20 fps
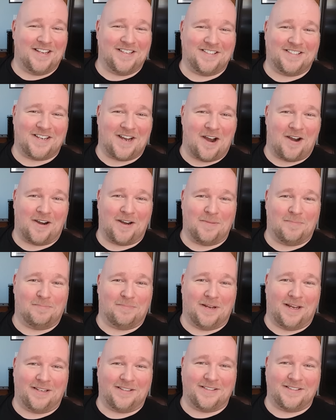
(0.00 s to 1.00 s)
Sorry,
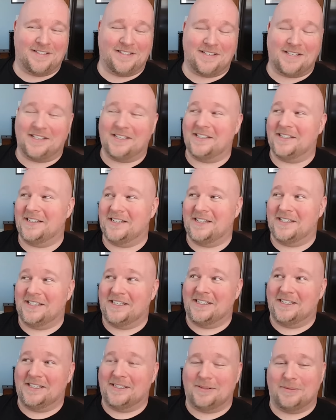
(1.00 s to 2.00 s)
Buttons.
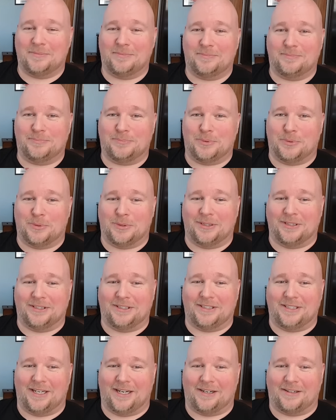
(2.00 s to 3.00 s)
Poor
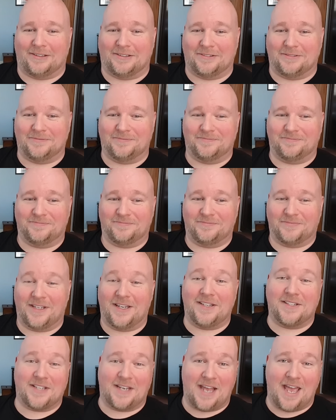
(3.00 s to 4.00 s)
Daryl.
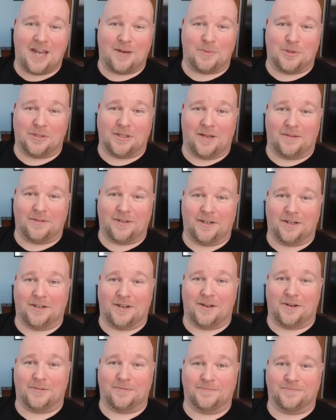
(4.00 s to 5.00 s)
He's an animal lover,
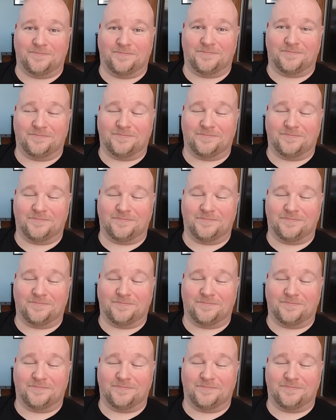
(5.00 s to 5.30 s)
you know.